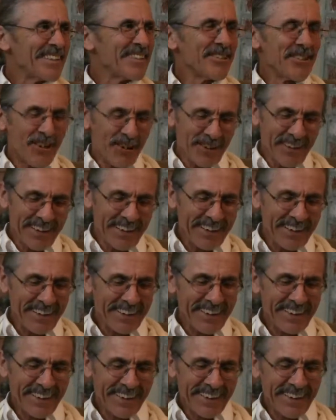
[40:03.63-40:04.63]
Sorry.
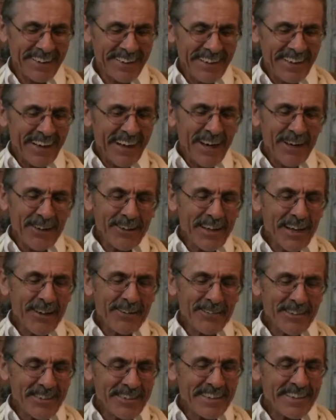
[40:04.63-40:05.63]
I'm going to
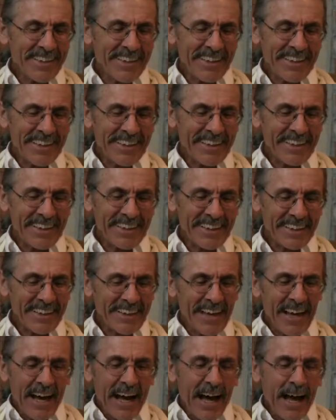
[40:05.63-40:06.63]
have to say it again.
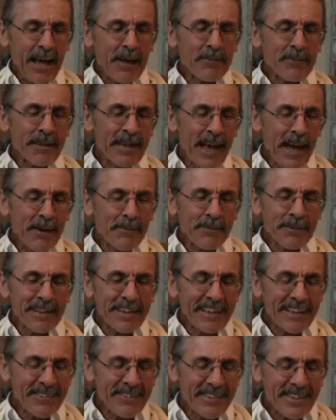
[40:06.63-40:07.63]
I am
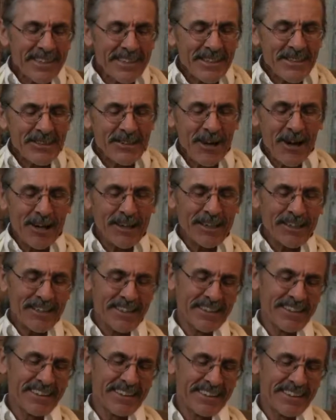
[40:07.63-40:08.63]
gambling of the
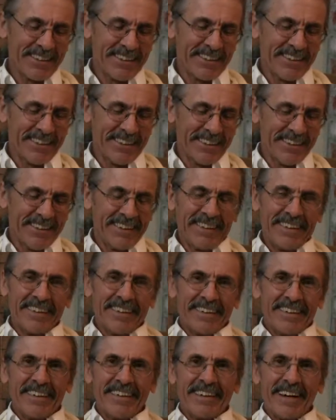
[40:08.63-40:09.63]
dishonest.
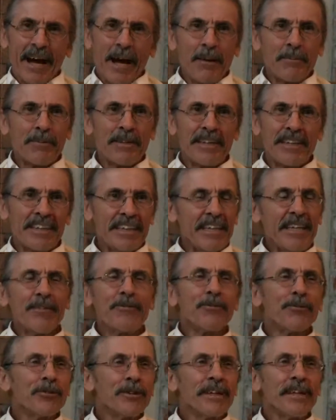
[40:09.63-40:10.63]
I'm the
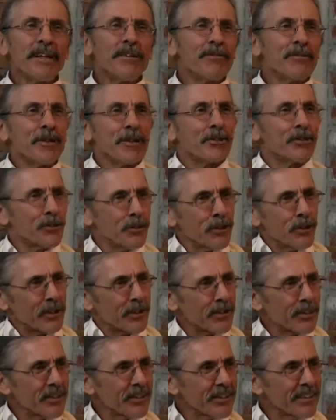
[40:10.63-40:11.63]
thievery of the
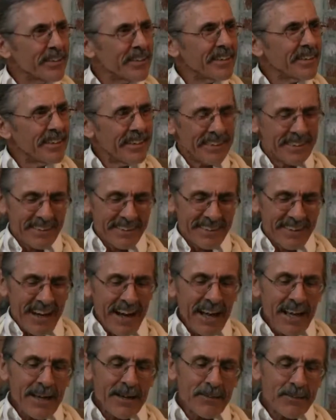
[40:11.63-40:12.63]
crook.
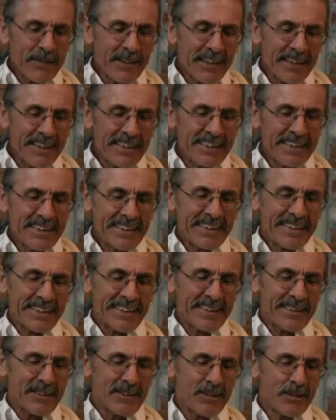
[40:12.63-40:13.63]
I am the
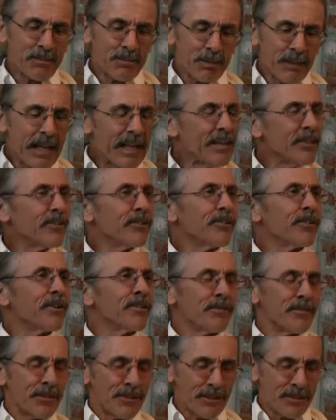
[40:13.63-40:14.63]
splendor
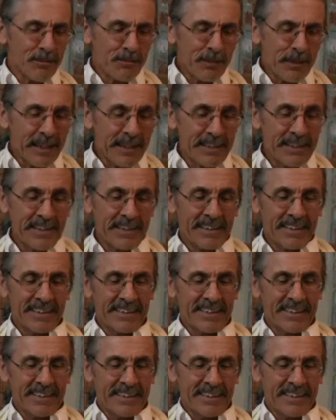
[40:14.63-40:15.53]
of the splendid.